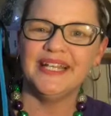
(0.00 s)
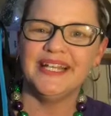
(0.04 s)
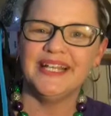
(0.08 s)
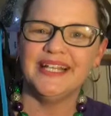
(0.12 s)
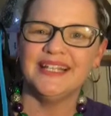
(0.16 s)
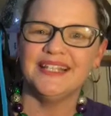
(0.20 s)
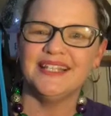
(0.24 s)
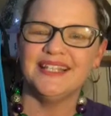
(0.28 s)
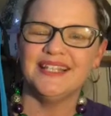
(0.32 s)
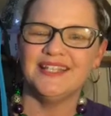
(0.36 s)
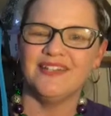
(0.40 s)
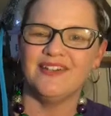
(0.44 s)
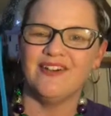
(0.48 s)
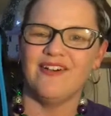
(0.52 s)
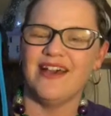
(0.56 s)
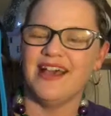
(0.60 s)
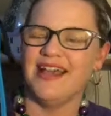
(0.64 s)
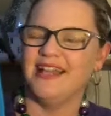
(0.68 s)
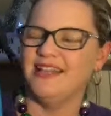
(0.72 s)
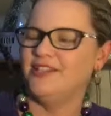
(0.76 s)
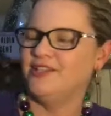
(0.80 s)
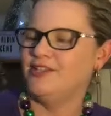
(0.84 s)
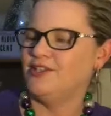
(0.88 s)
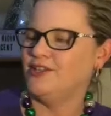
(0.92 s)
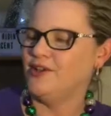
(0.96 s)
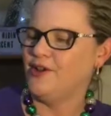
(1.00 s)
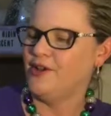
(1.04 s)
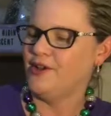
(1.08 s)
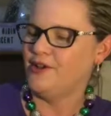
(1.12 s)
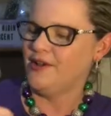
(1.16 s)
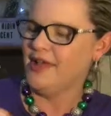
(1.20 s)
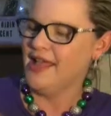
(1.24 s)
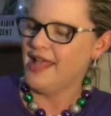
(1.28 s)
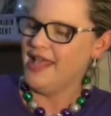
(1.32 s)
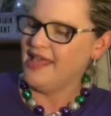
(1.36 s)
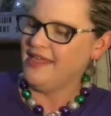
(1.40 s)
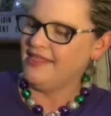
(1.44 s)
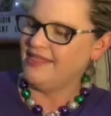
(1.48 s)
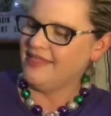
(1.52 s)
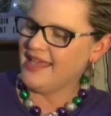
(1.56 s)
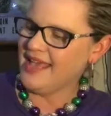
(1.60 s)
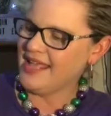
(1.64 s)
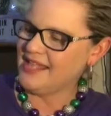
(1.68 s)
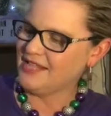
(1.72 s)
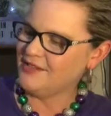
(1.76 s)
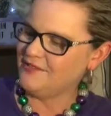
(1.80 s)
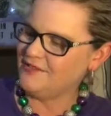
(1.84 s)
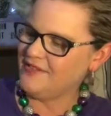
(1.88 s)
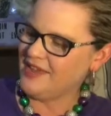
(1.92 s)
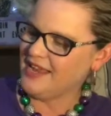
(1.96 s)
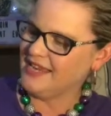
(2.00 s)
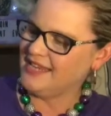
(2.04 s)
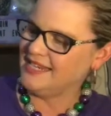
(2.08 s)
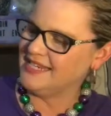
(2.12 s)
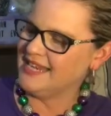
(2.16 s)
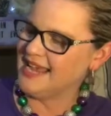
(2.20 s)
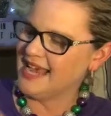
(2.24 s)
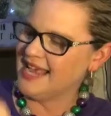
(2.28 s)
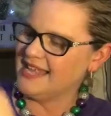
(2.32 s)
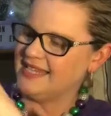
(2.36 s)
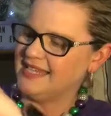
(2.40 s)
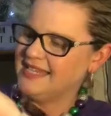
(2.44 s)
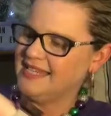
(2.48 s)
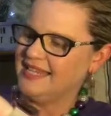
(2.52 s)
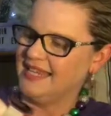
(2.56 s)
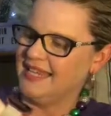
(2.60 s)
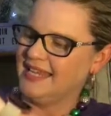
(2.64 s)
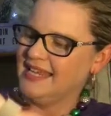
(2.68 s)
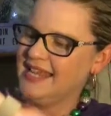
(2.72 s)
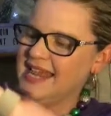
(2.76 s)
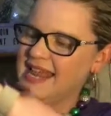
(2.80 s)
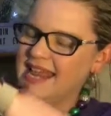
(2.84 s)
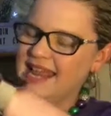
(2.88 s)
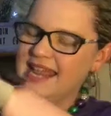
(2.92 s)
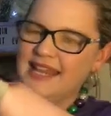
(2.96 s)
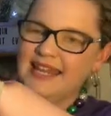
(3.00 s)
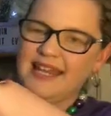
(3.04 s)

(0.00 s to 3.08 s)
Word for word: inside. So that's fantastic.